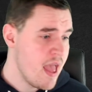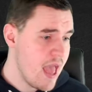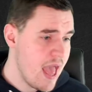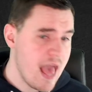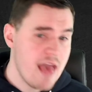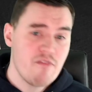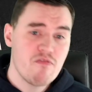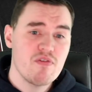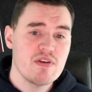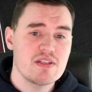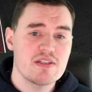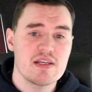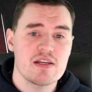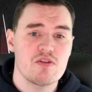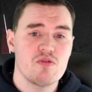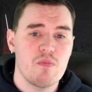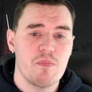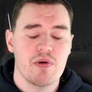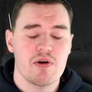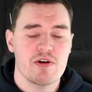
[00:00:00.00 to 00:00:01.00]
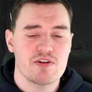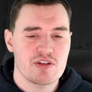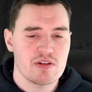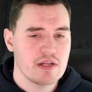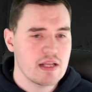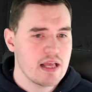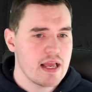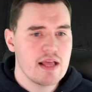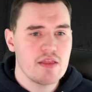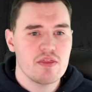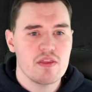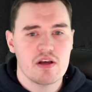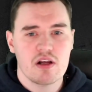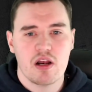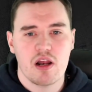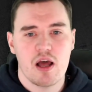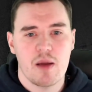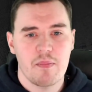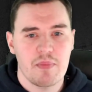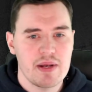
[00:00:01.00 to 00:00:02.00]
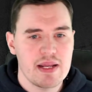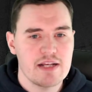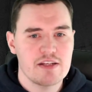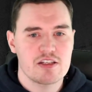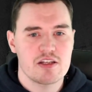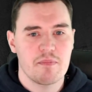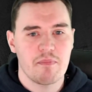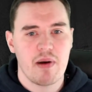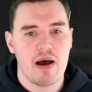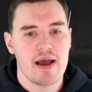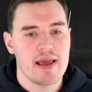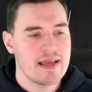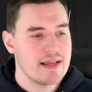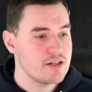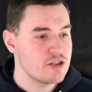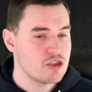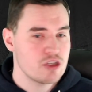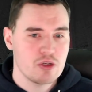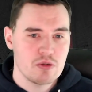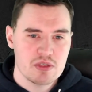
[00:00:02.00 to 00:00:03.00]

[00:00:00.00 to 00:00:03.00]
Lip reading: every single person in the club needs to buy into